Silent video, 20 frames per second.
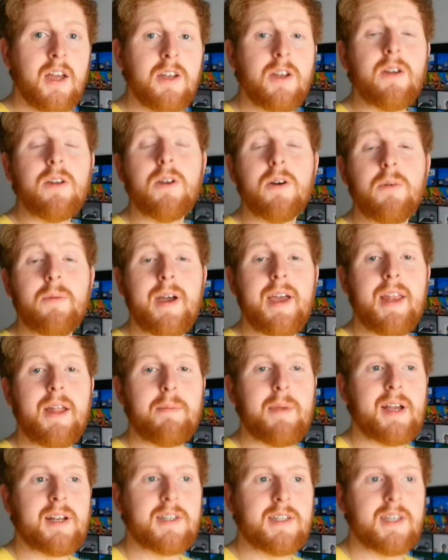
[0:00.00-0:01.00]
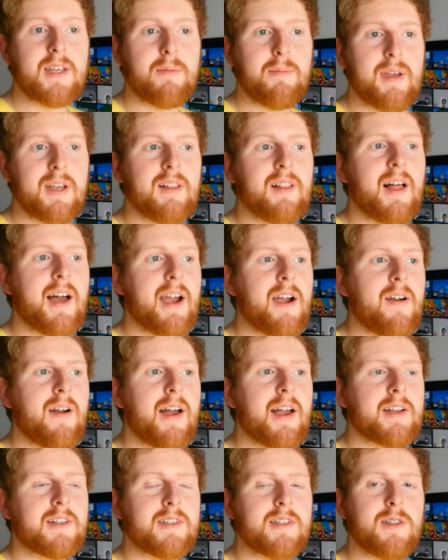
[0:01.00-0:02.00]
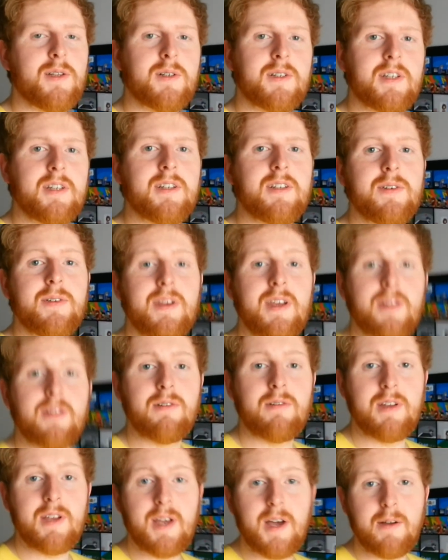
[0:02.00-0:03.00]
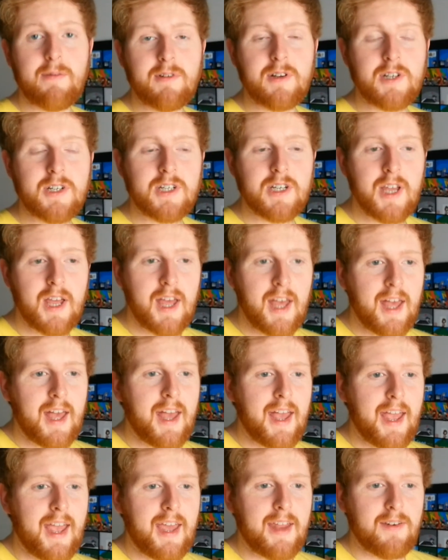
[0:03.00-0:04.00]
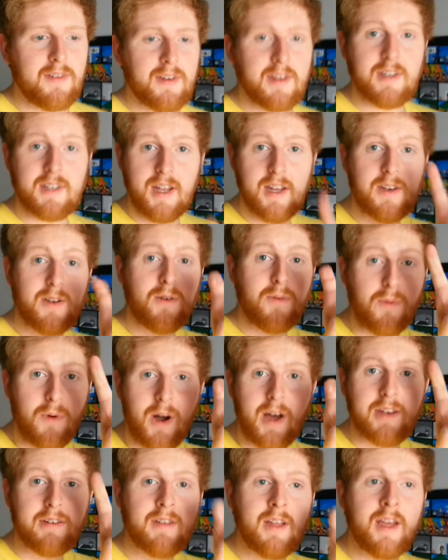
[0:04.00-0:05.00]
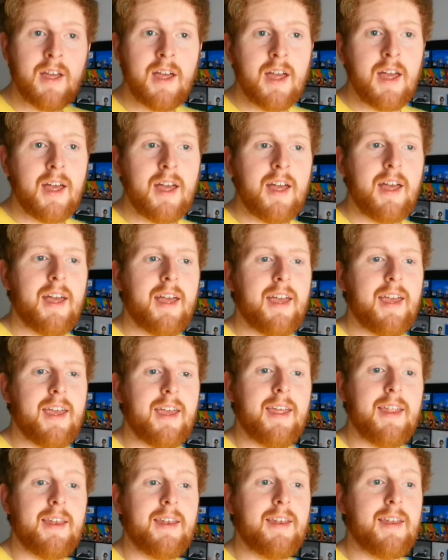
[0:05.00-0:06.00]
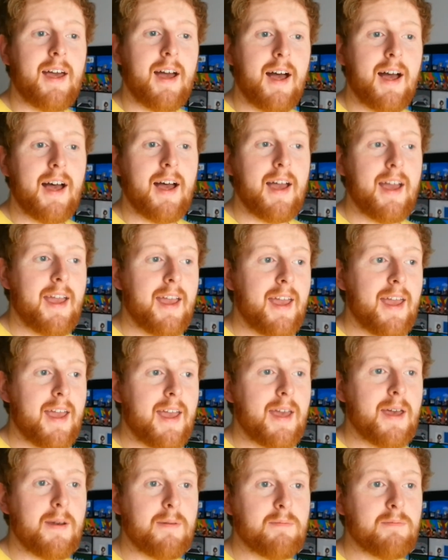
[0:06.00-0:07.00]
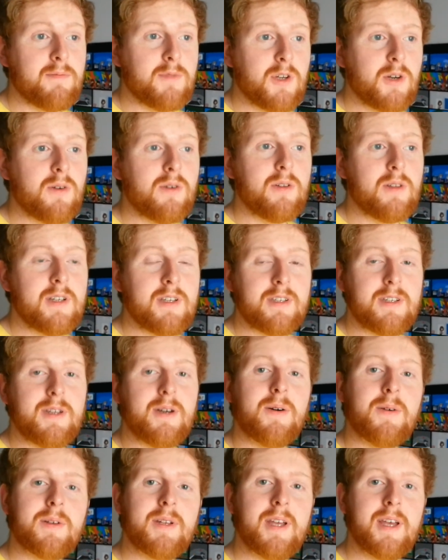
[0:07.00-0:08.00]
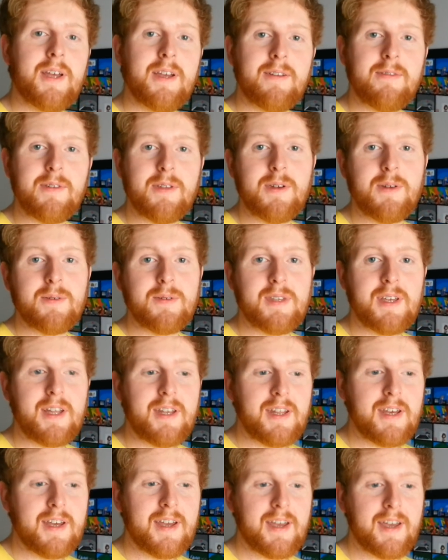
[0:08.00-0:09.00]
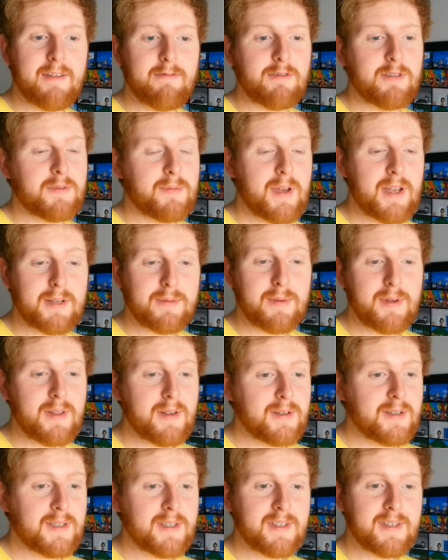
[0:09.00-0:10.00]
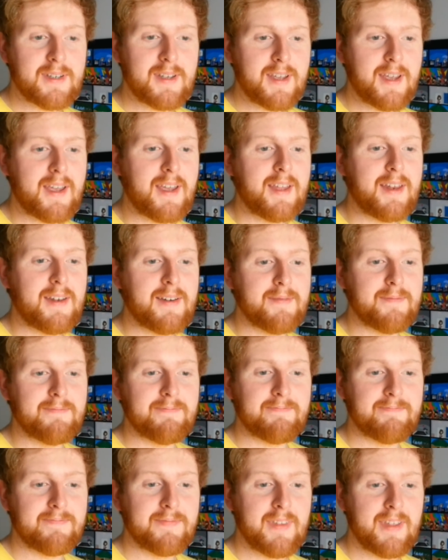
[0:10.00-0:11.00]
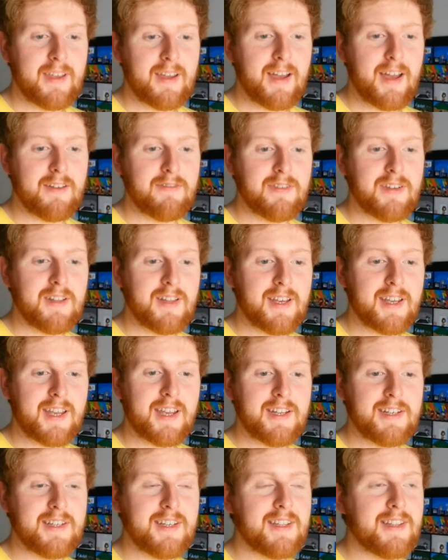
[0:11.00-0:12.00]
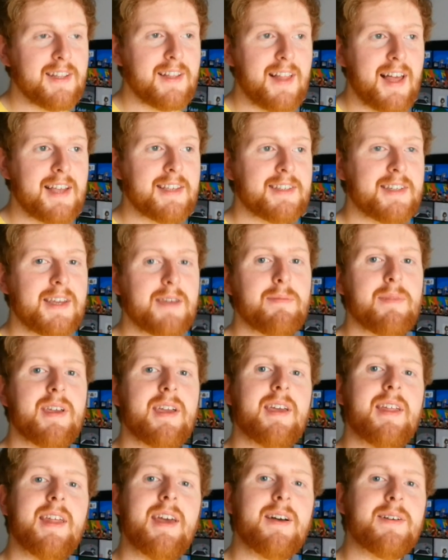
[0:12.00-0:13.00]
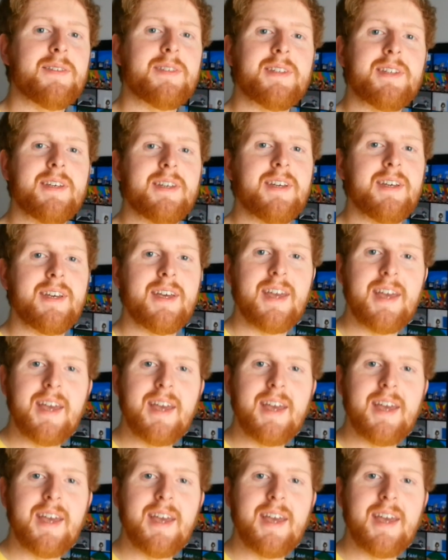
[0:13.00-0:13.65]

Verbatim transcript: No, no, wait, I'm actually a big liar. I actually looked into E3 coverage, and Nintendo won, and I am totally stoked for the new Zelda and for Smash Brothers, and I feel like I did the last time they announced a